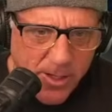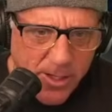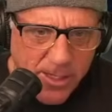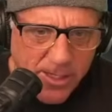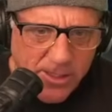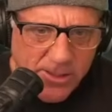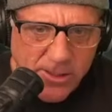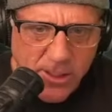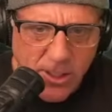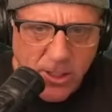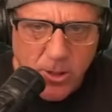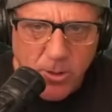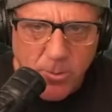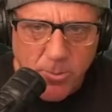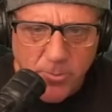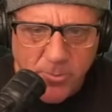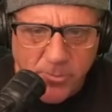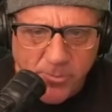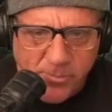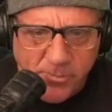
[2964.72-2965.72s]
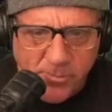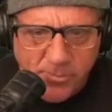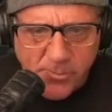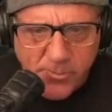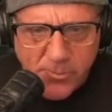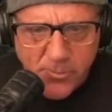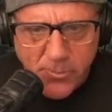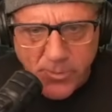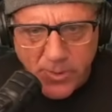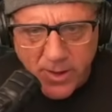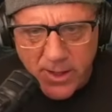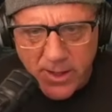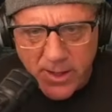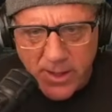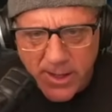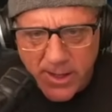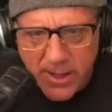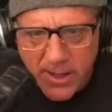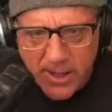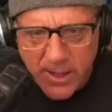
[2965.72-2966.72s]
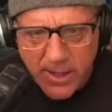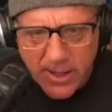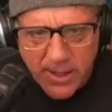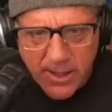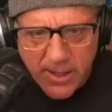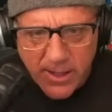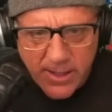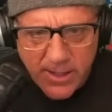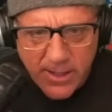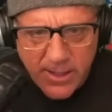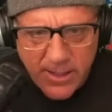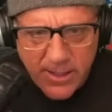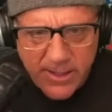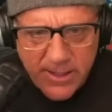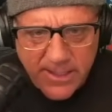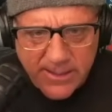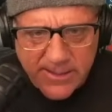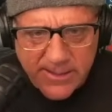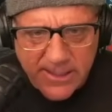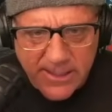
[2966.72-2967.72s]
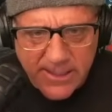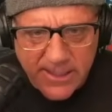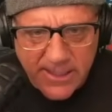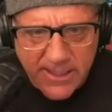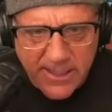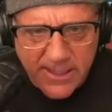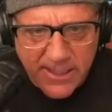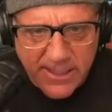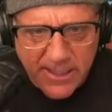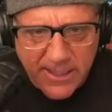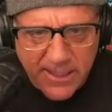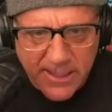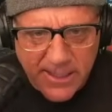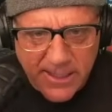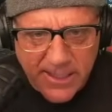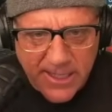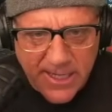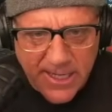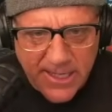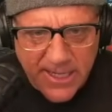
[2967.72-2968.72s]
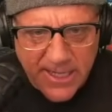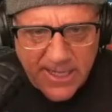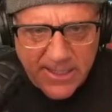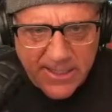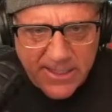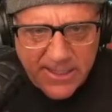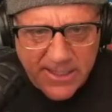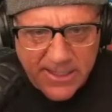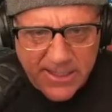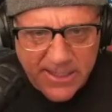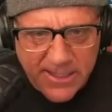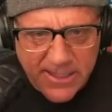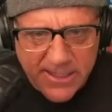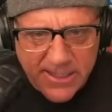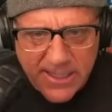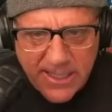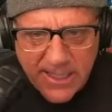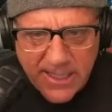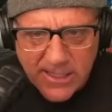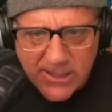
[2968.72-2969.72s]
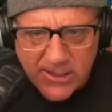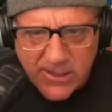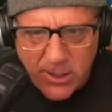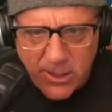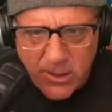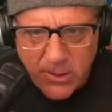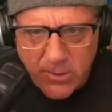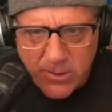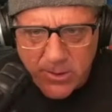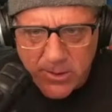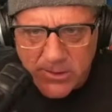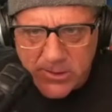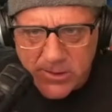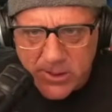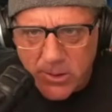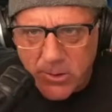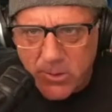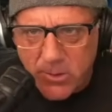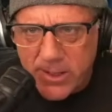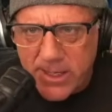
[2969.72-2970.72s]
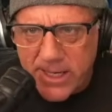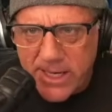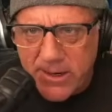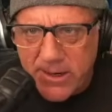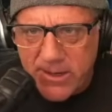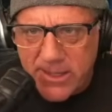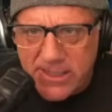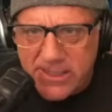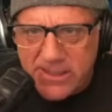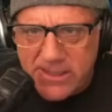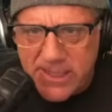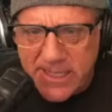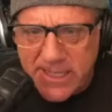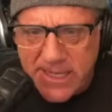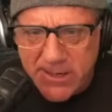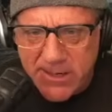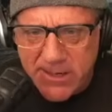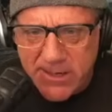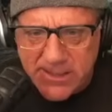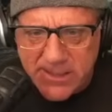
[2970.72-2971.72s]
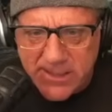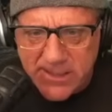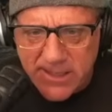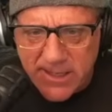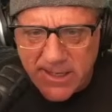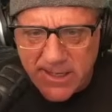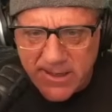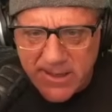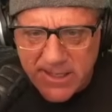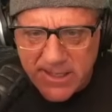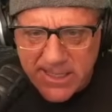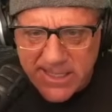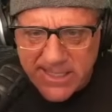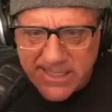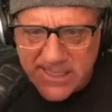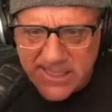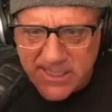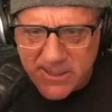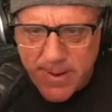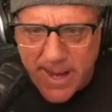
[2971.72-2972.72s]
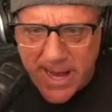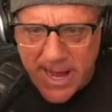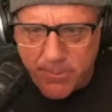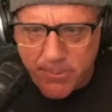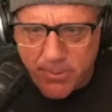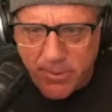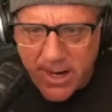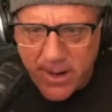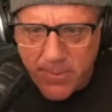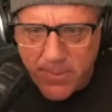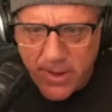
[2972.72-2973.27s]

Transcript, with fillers: So it's digital design. It's this is yeah yeah. So so here is here is the the Gleason's map right.